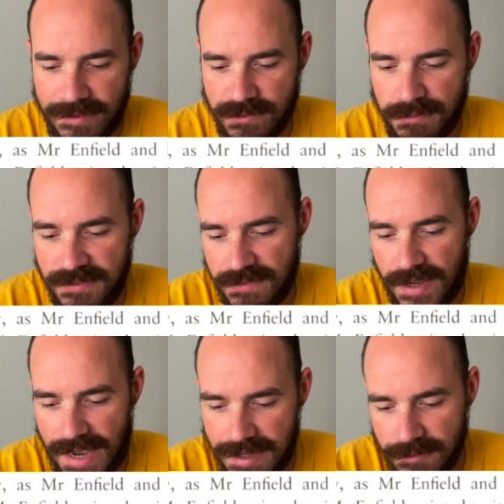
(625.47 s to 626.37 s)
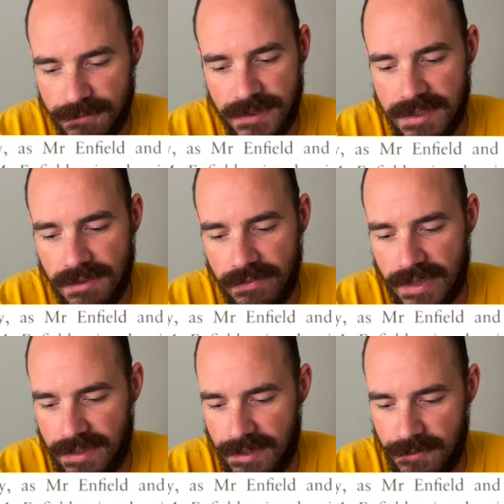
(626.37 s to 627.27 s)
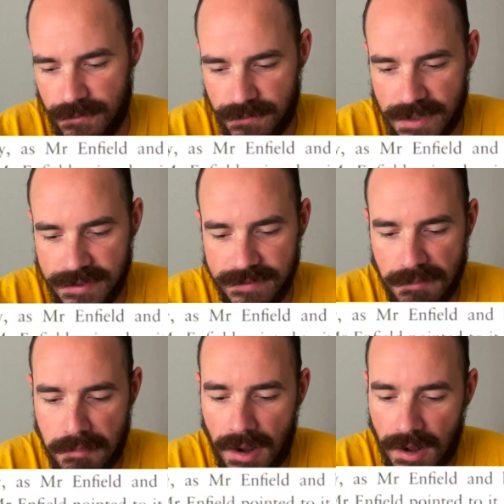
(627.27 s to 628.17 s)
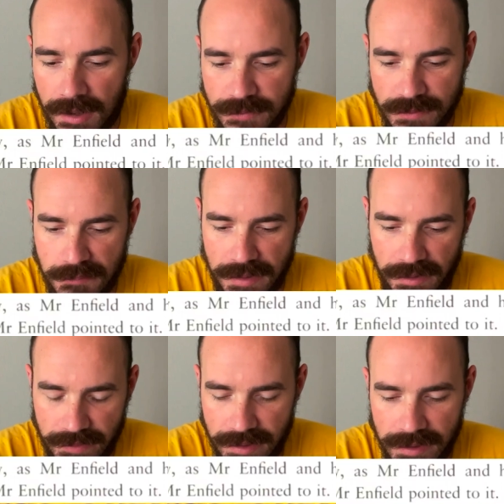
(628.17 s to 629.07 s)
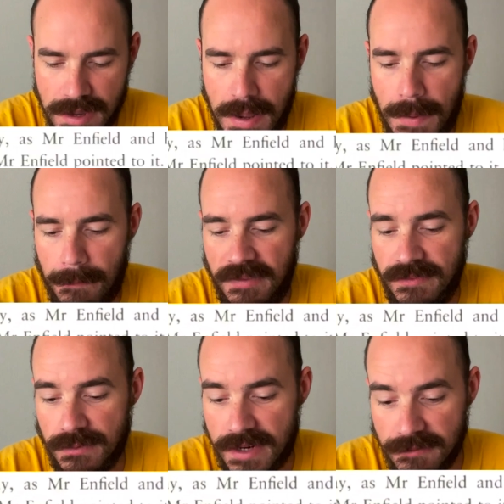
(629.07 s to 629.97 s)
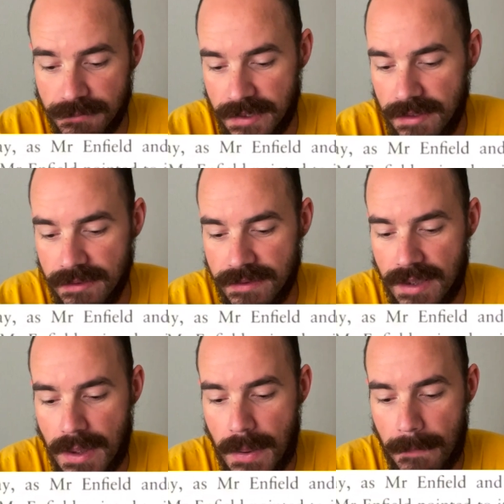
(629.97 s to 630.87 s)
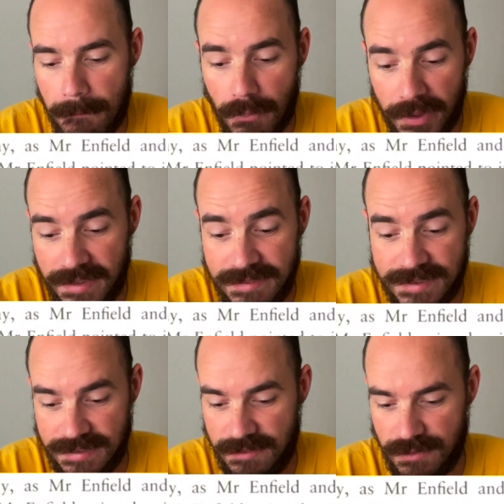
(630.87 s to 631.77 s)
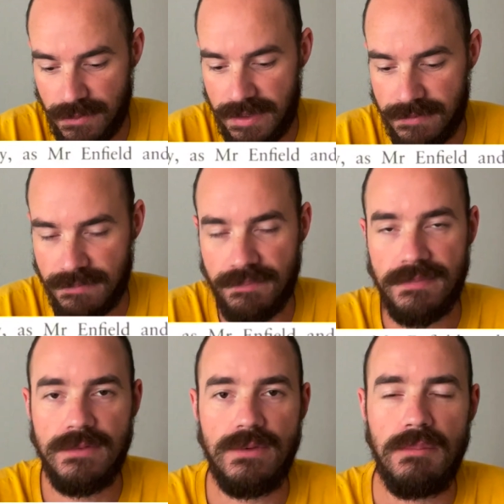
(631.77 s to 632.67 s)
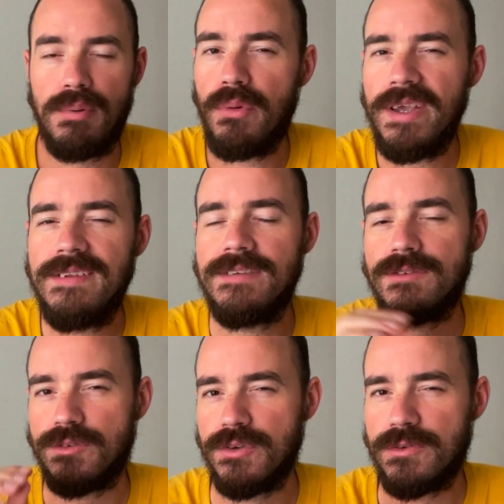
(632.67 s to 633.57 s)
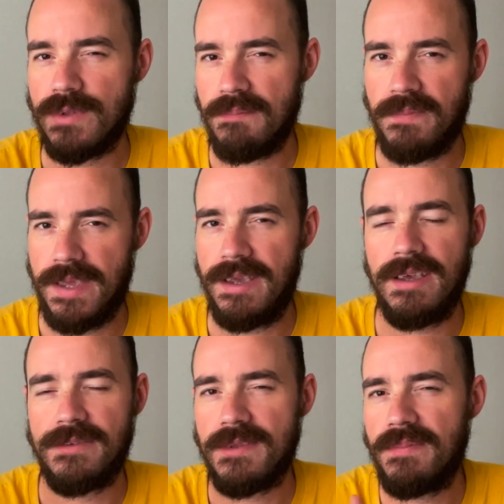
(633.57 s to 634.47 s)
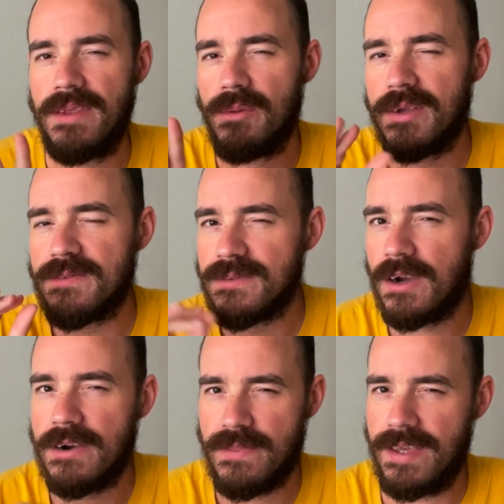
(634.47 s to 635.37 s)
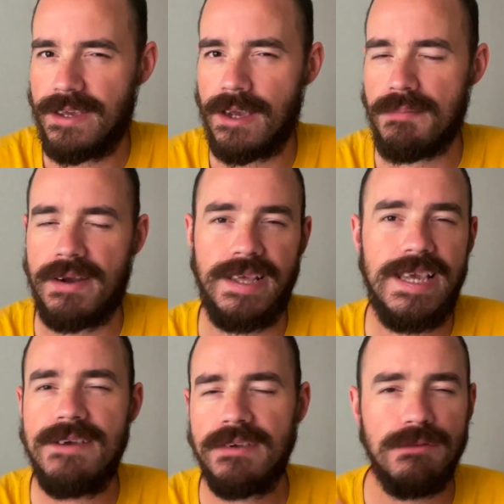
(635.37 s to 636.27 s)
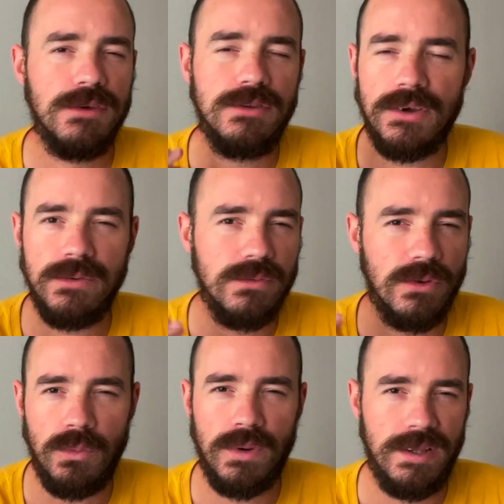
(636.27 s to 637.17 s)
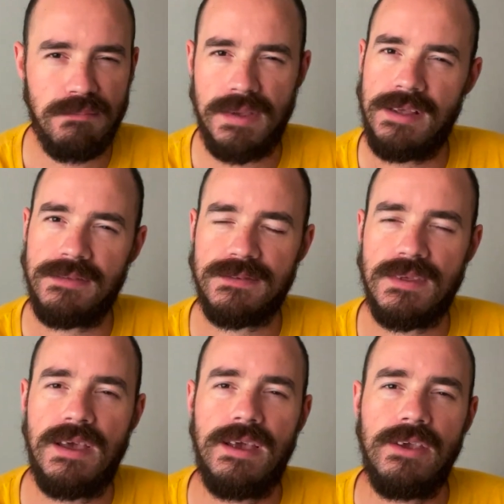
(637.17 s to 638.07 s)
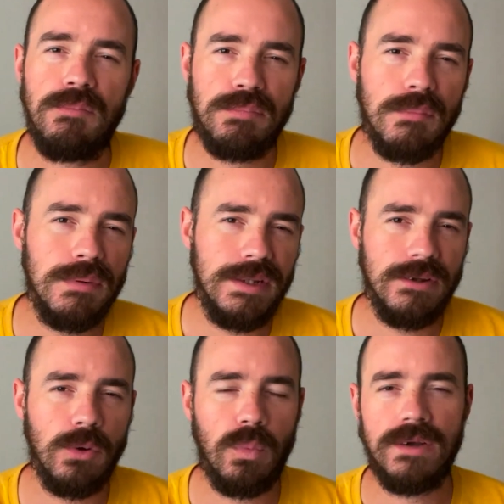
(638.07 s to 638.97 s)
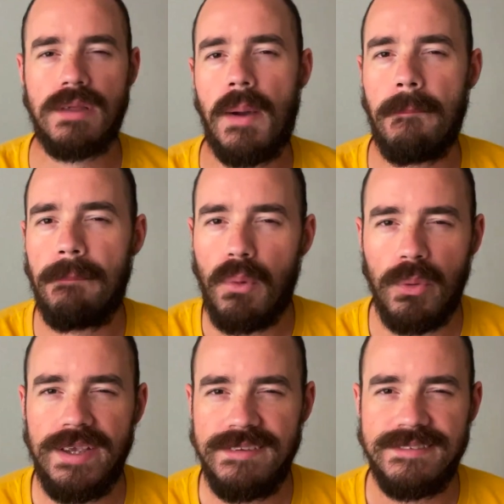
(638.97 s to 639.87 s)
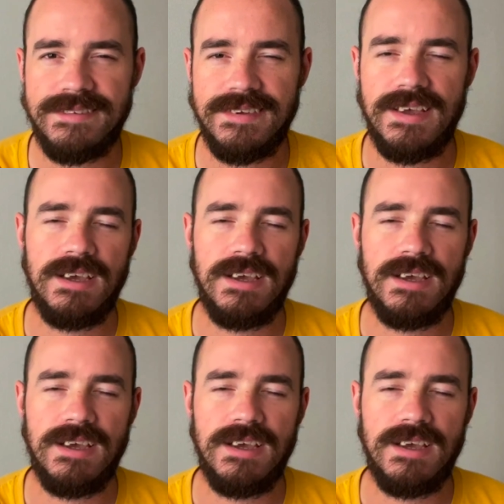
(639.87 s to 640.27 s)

as Mr. Enfield and his friend passed the building, Mr. Enfield pointed to it. So point to something is something you could start thinking about. Even if you don't know what it means, you probably know what point